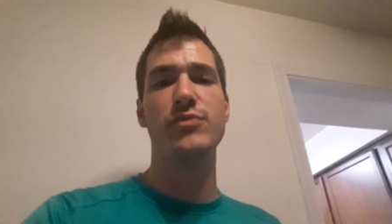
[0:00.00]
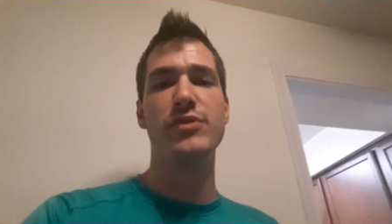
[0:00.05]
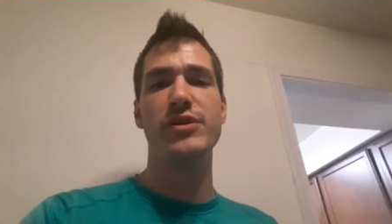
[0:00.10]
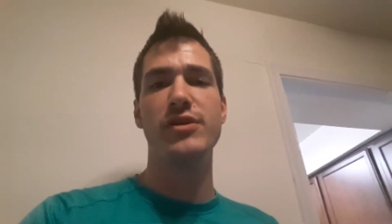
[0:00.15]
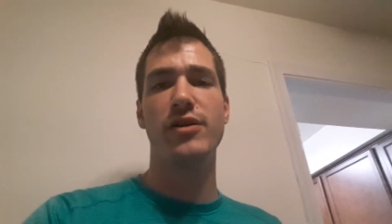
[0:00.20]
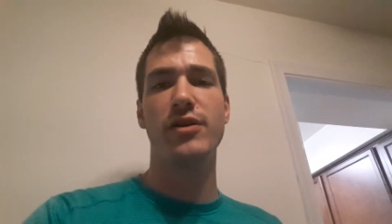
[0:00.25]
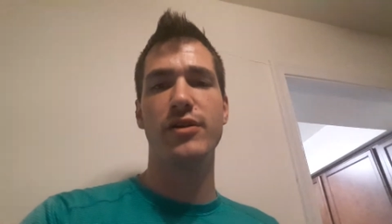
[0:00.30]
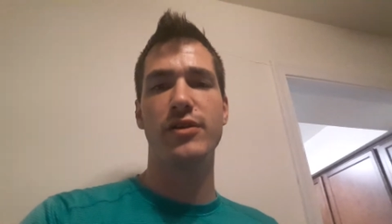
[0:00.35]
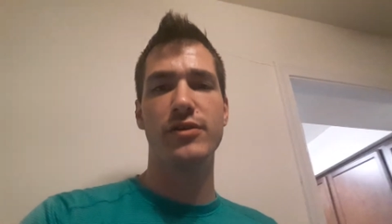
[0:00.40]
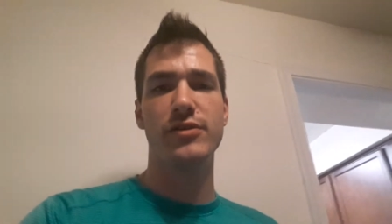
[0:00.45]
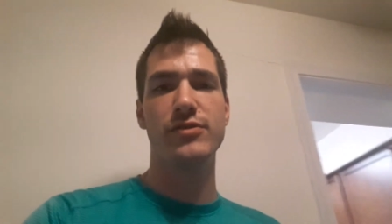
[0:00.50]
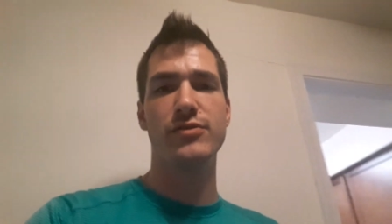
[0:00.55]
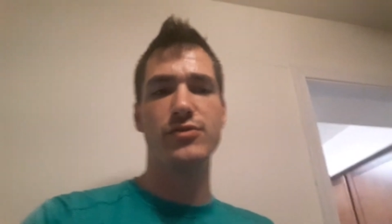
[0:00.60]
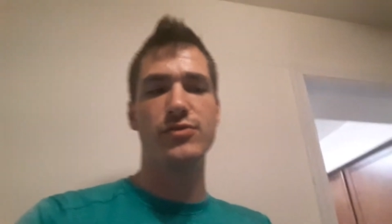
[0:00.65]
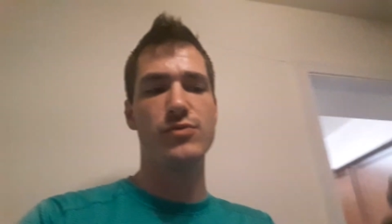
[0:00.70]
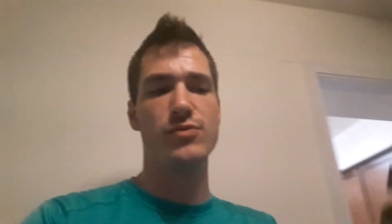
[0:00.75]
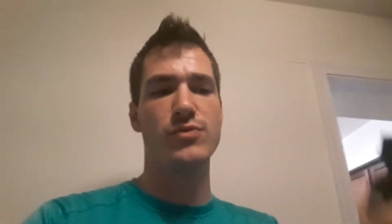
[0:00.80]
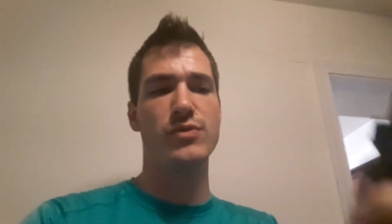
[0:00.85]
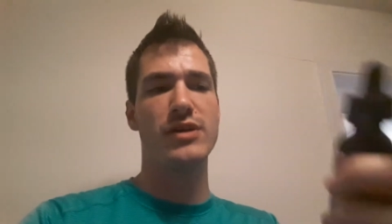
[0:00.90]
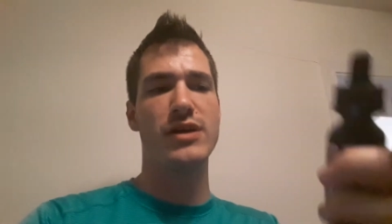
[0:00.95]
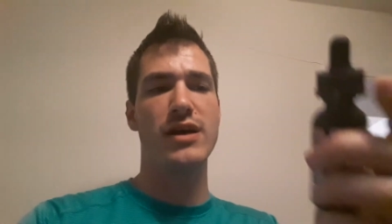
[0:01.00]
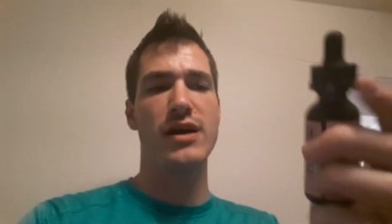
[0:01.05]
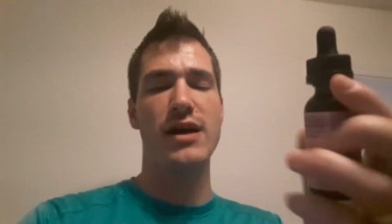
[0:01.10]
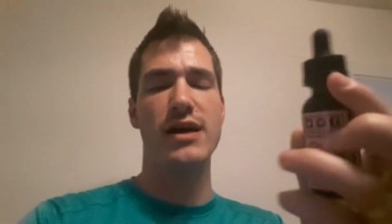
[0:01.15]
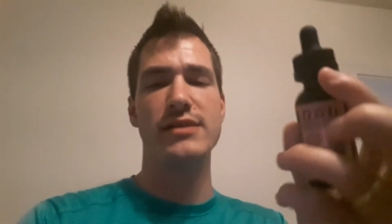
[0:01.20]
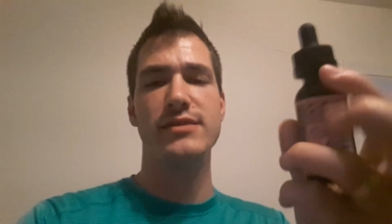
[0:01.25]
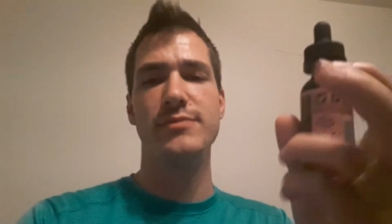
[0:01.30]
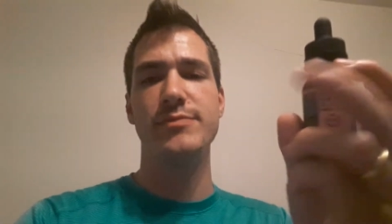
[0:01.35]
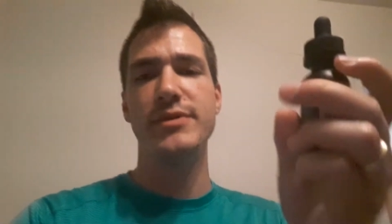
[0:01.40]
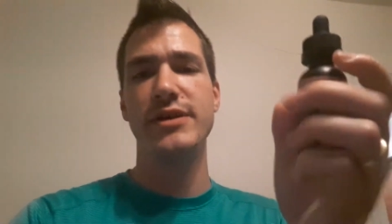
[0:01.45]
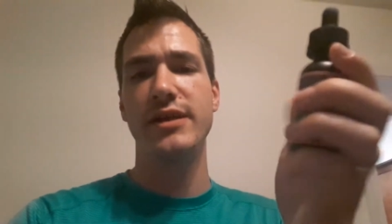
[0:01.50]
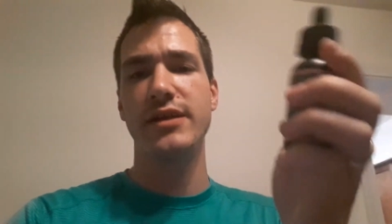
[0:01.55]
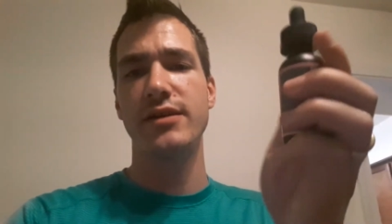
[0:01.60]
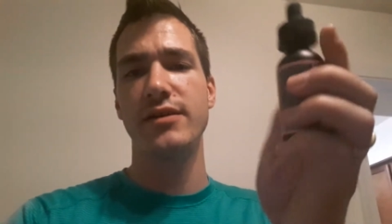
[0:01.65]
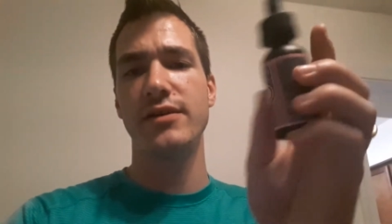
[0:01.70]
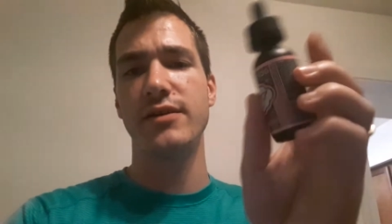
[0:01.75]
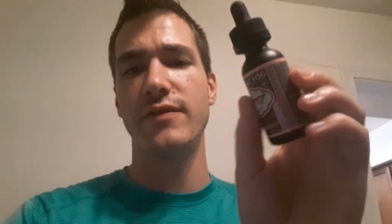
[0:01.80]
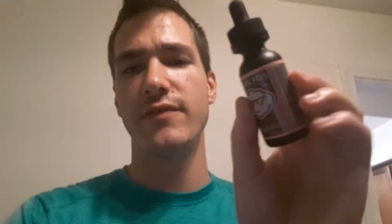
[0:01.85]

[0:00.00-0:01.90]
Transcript: We are gonna do Cosmic